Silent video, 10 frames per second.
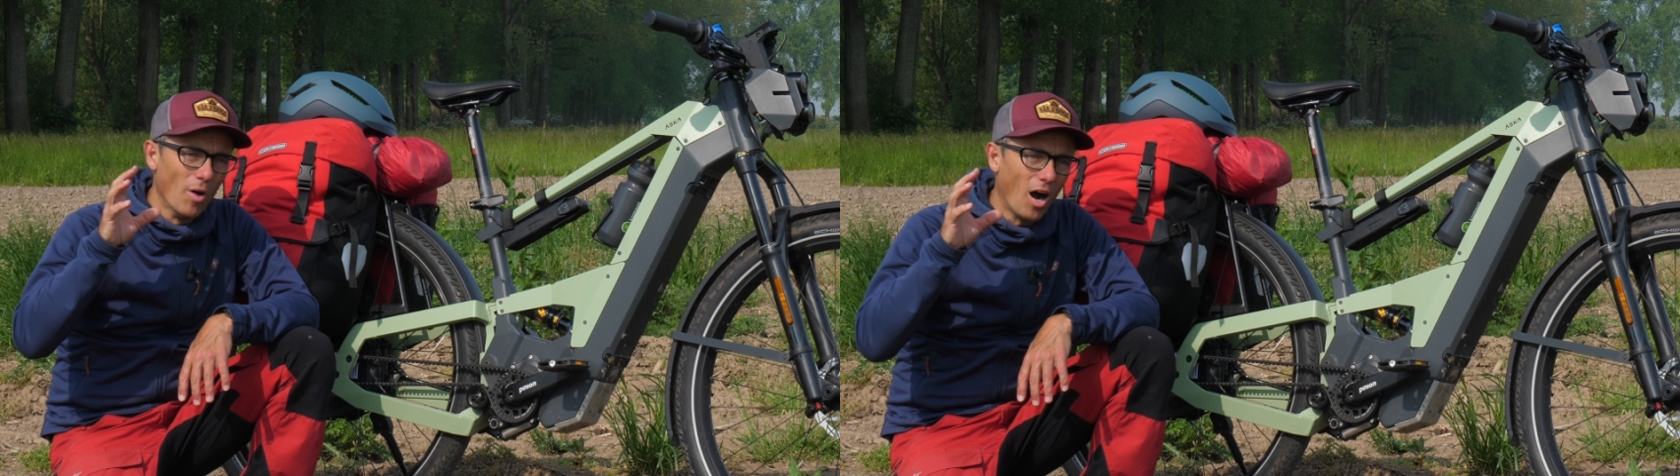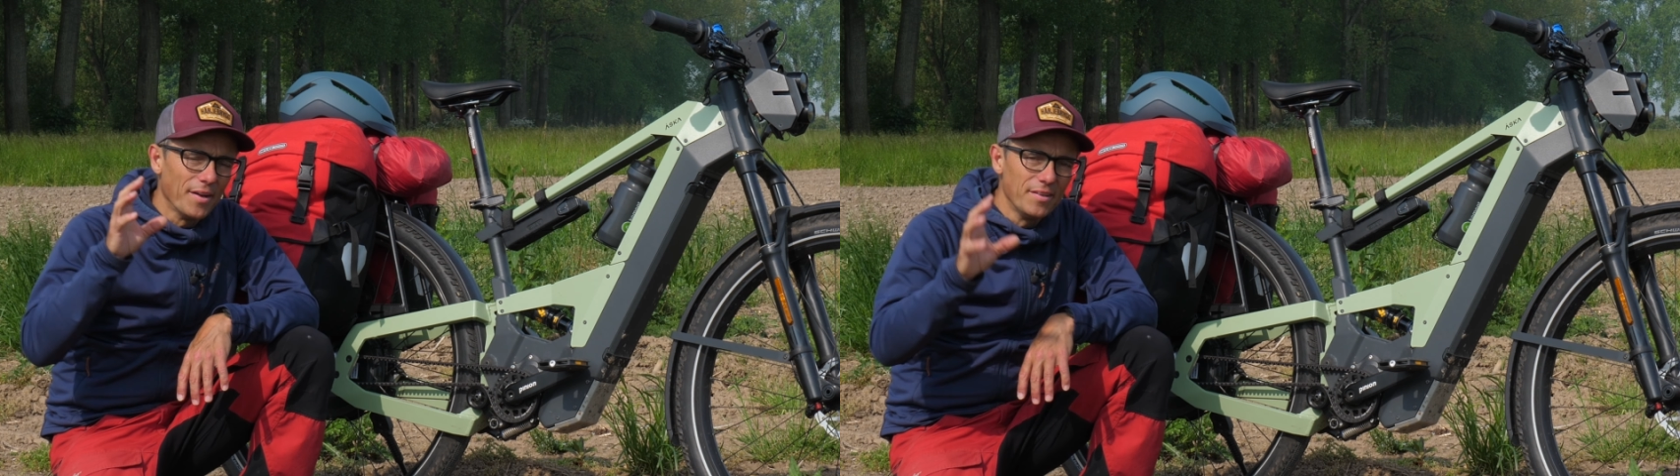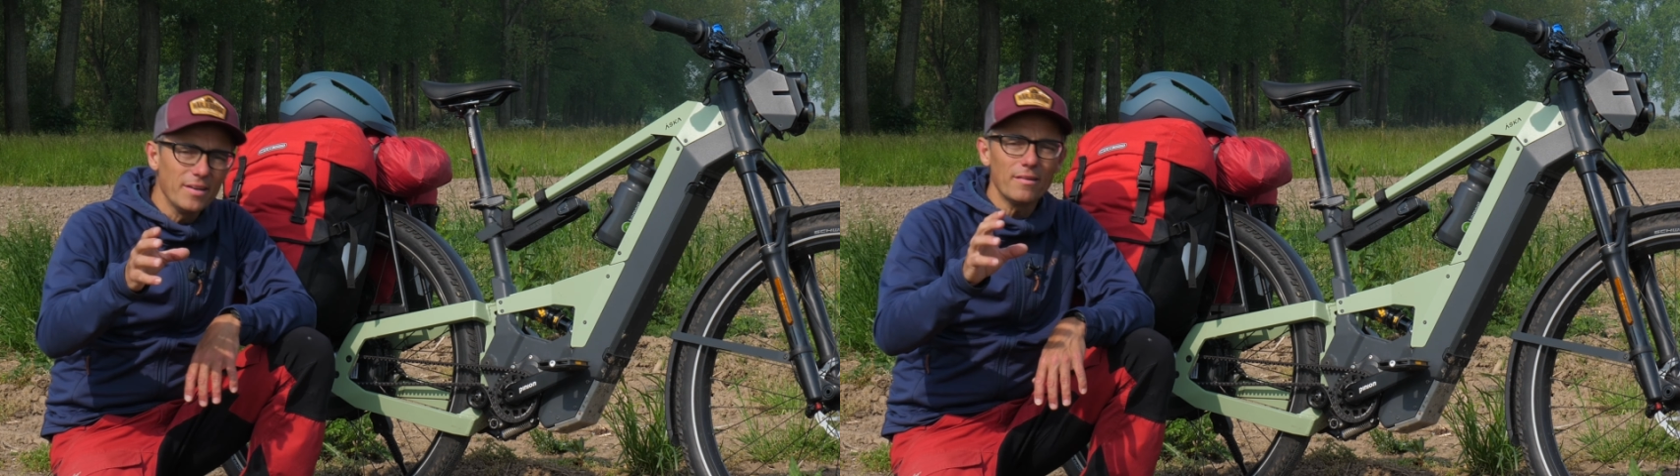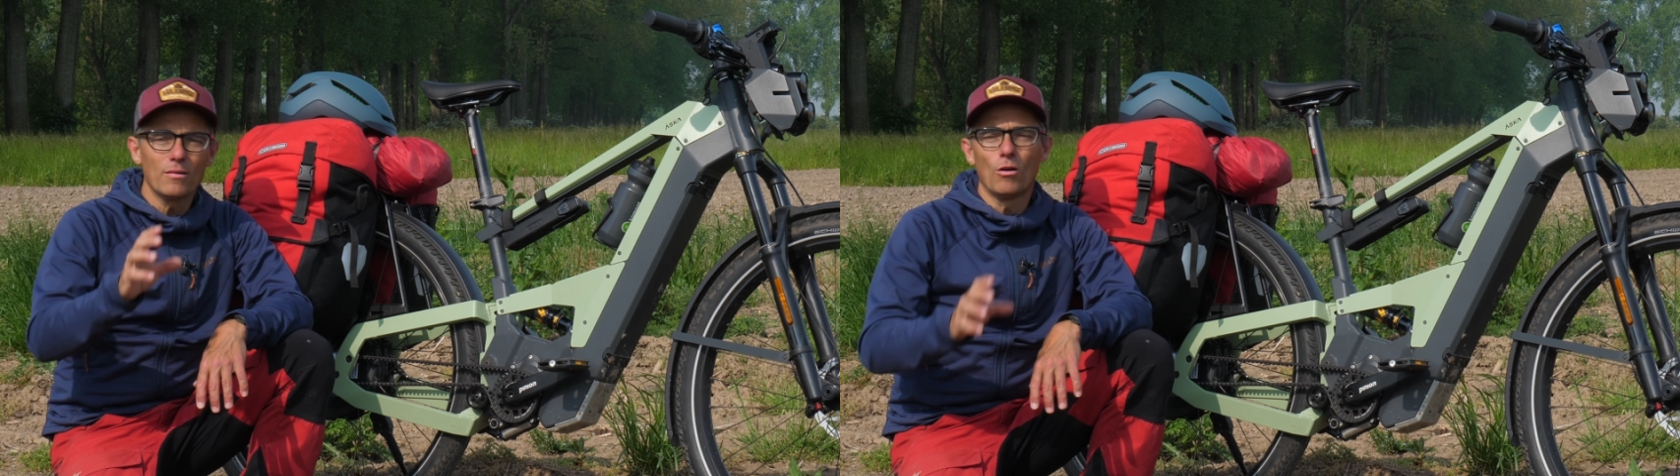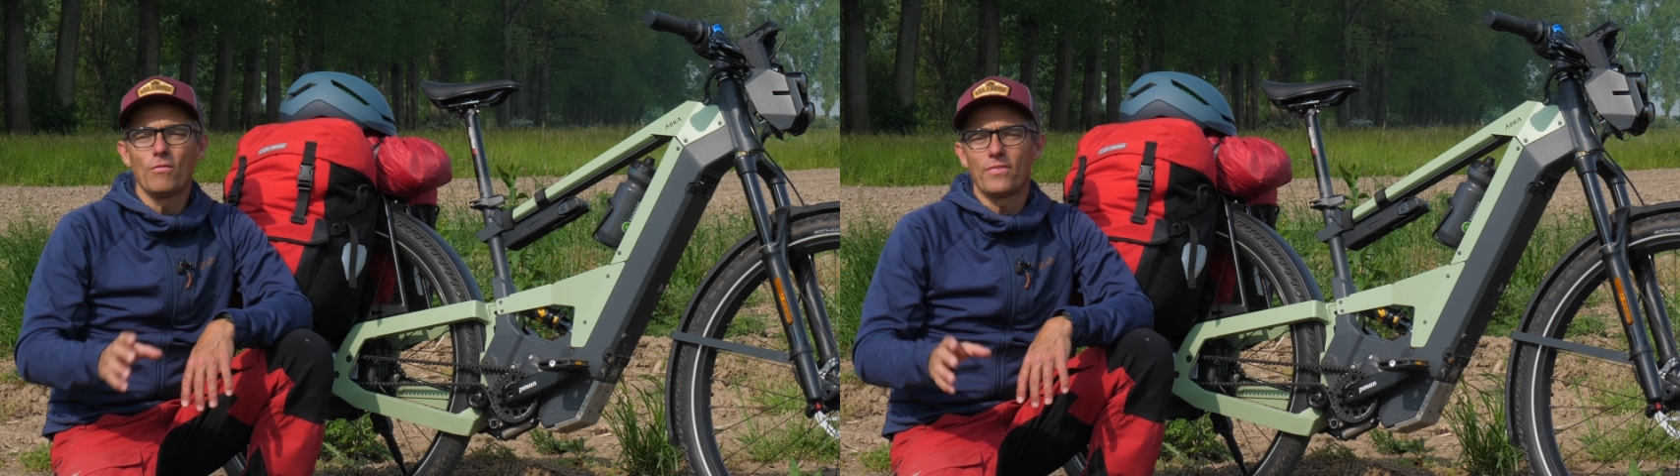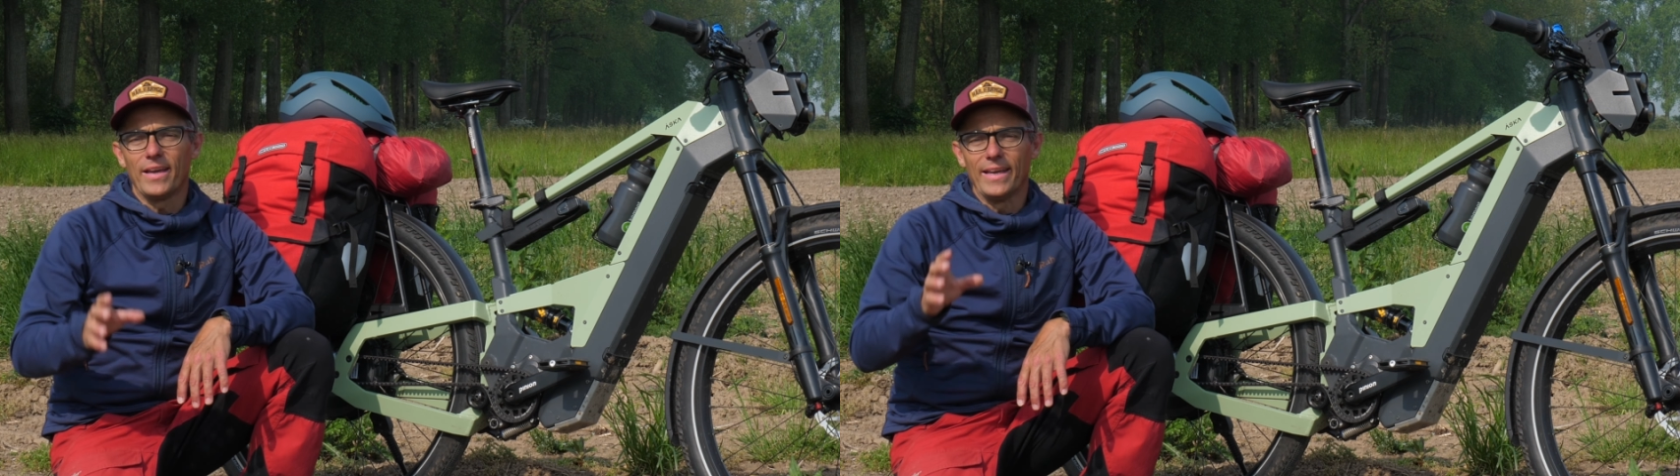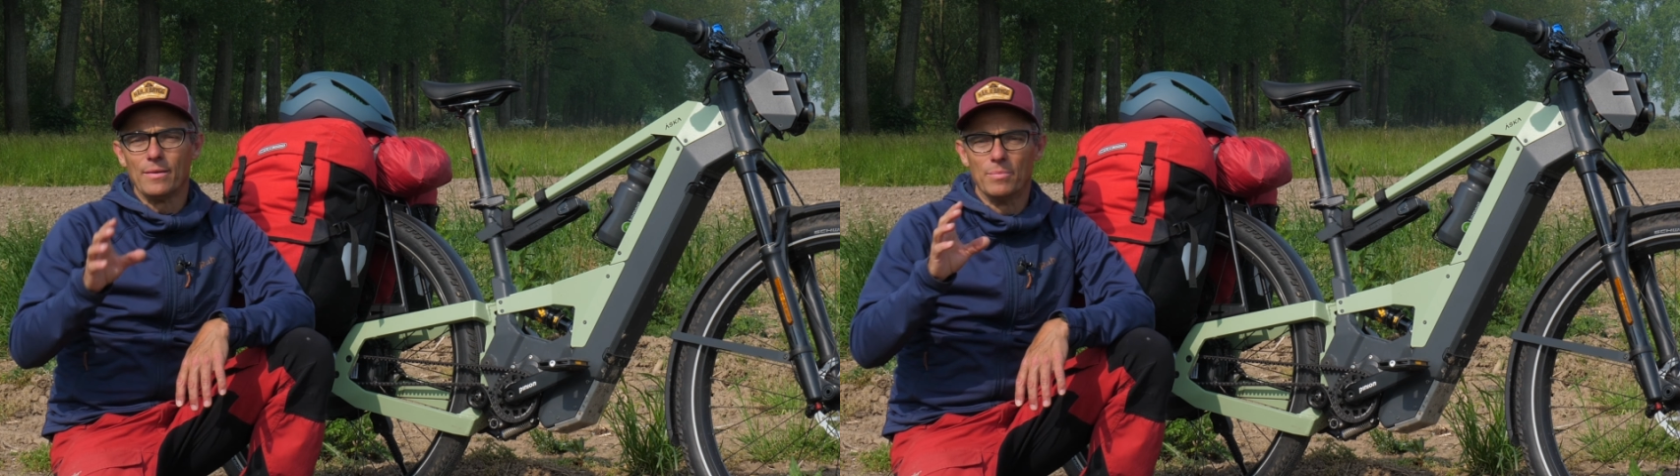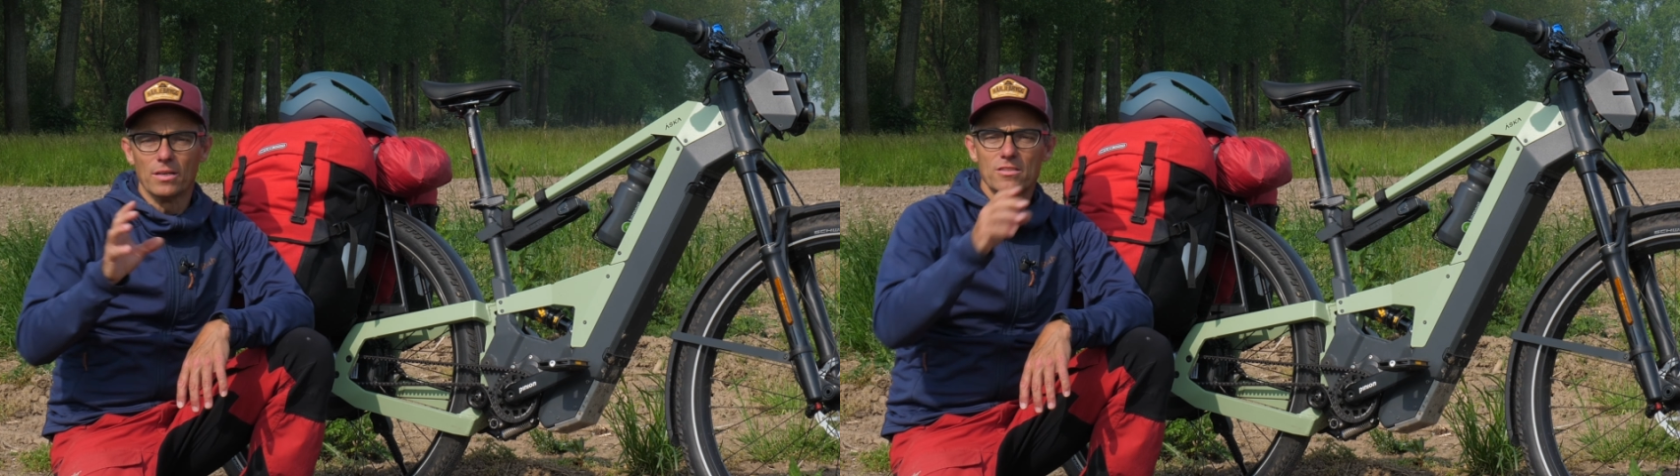idea of
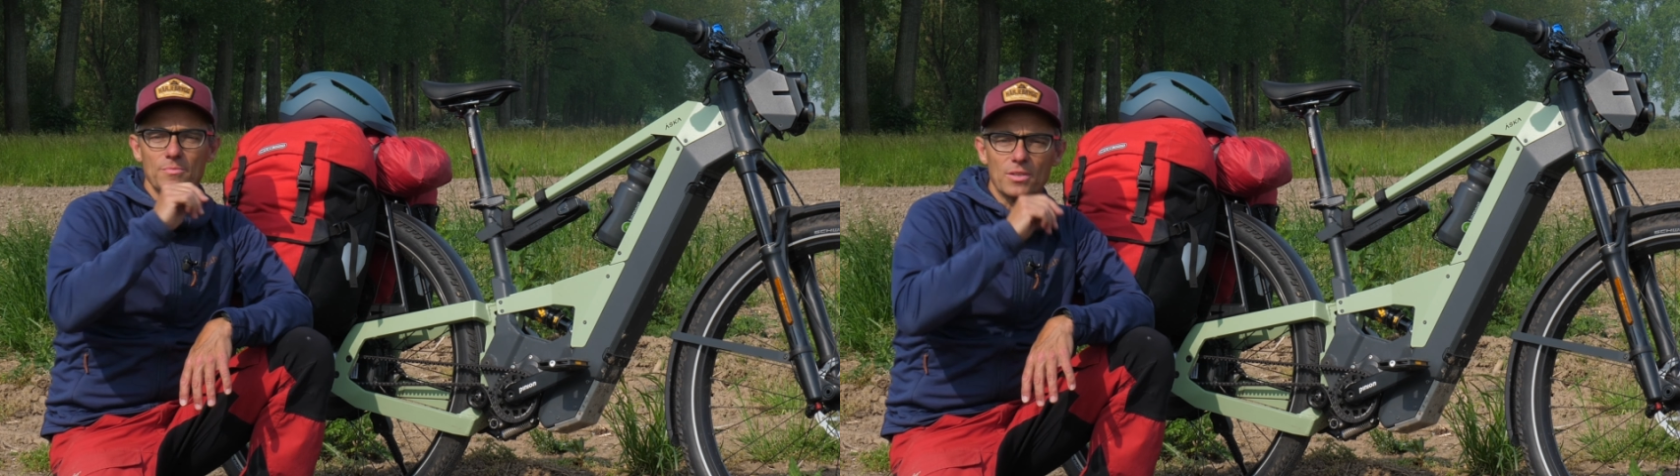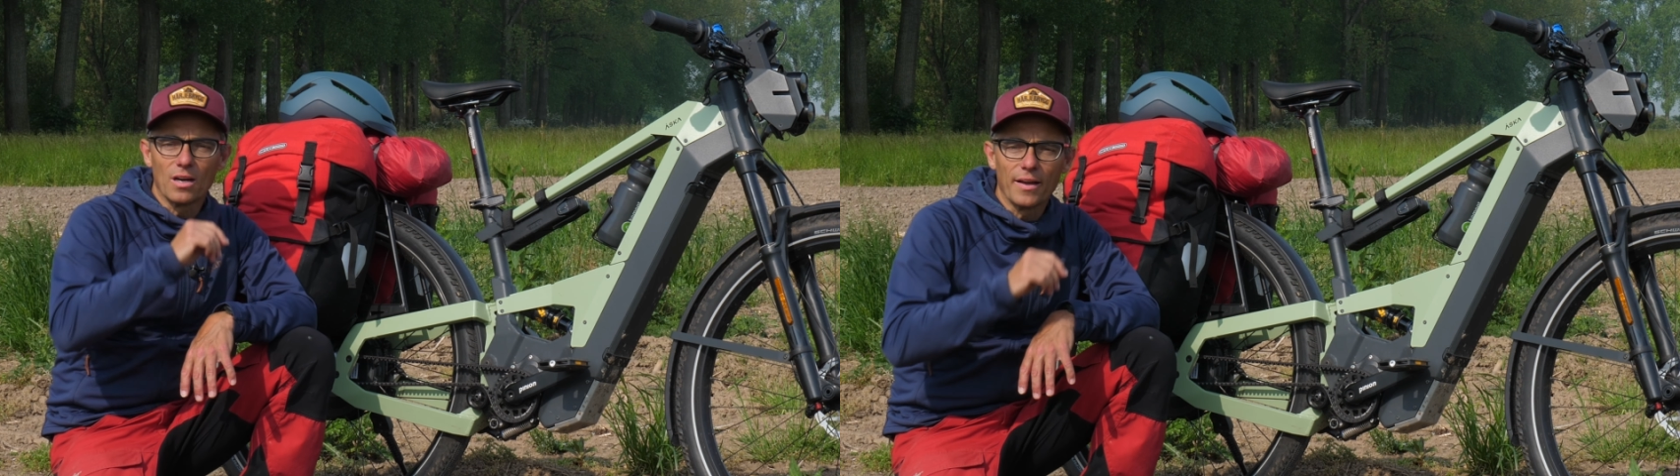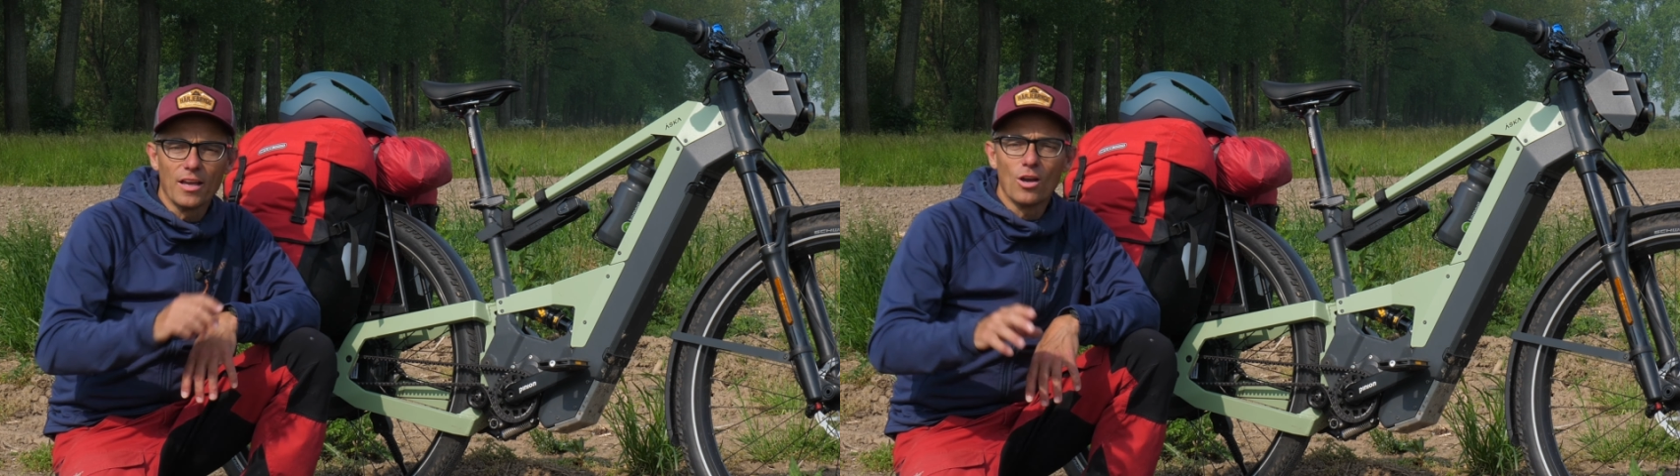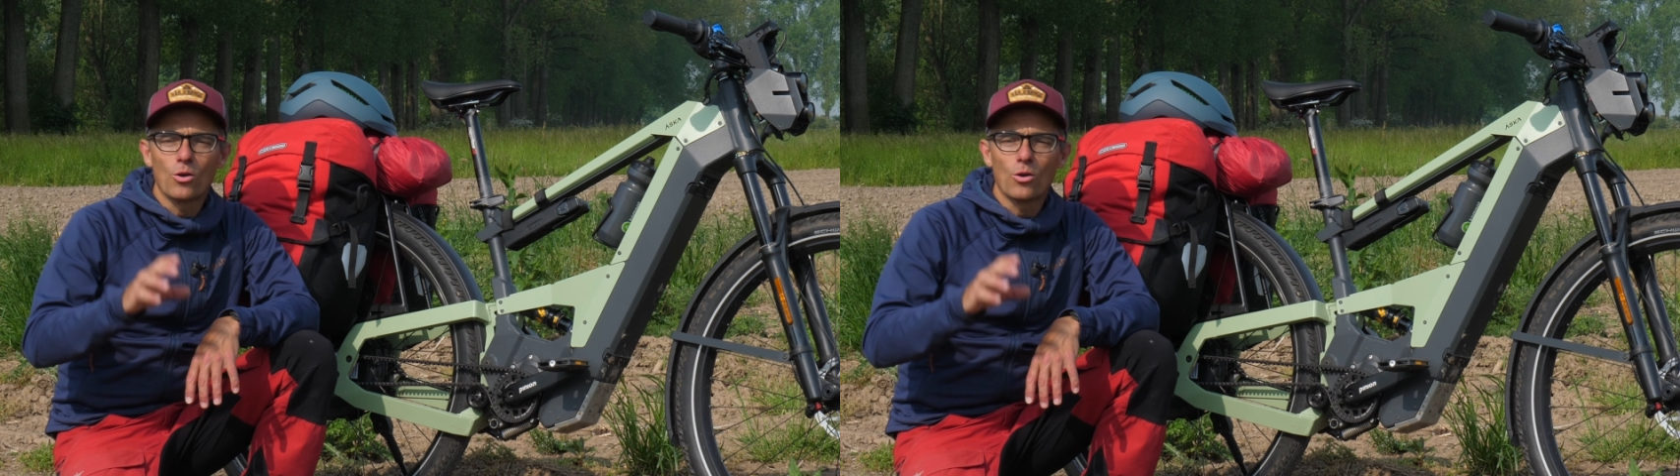a Belgium guy